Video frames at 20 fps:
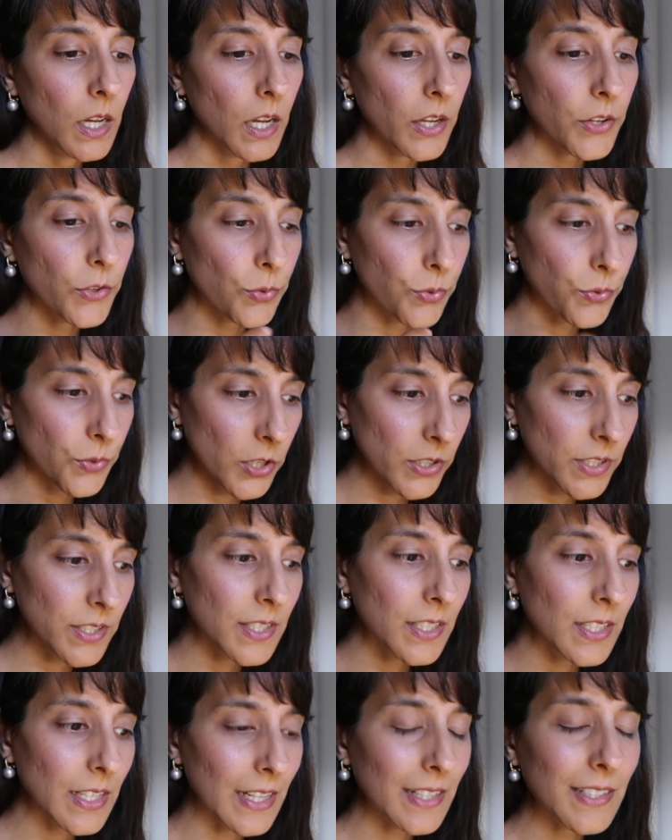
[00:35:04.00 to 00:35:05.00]
across
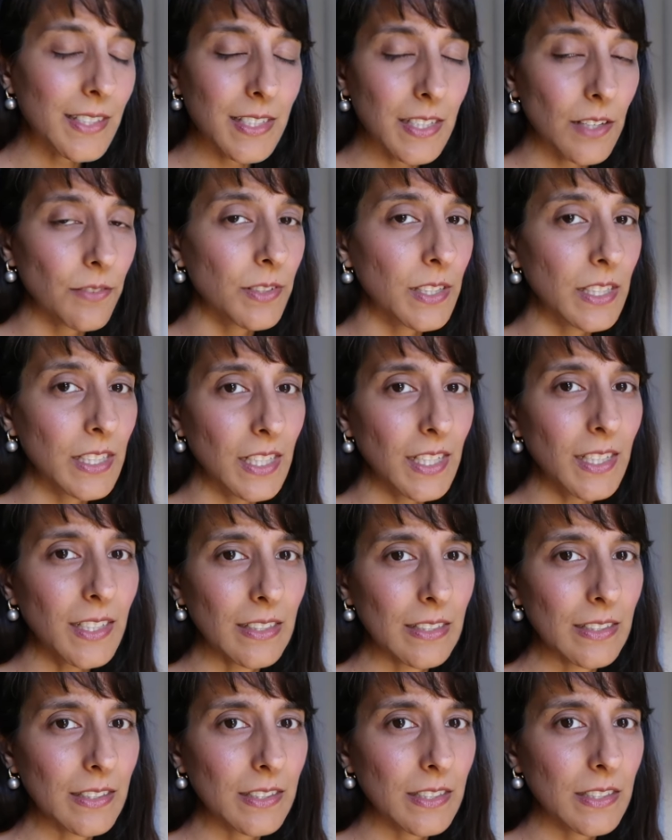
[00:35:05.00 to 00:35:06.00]
the next seven
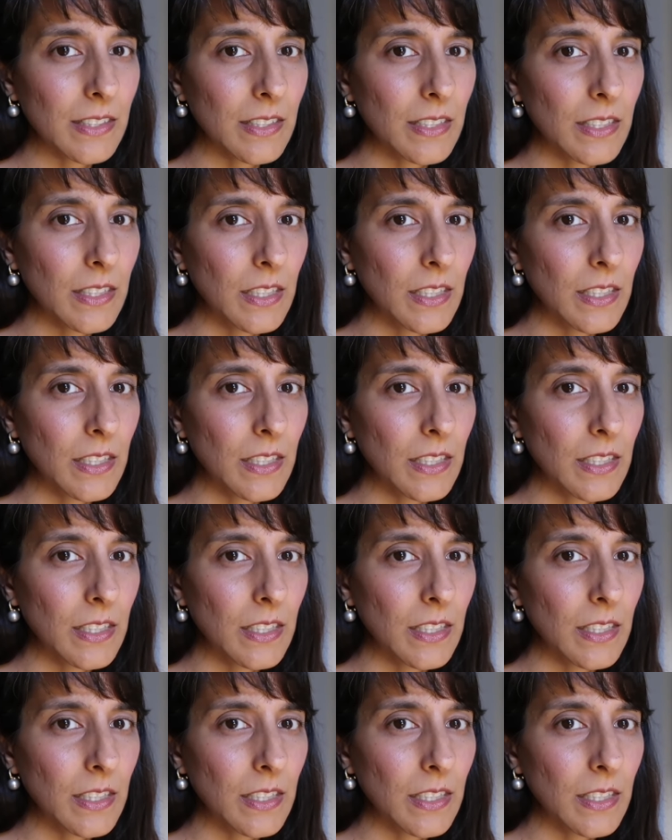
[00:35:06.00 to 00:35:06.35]
years.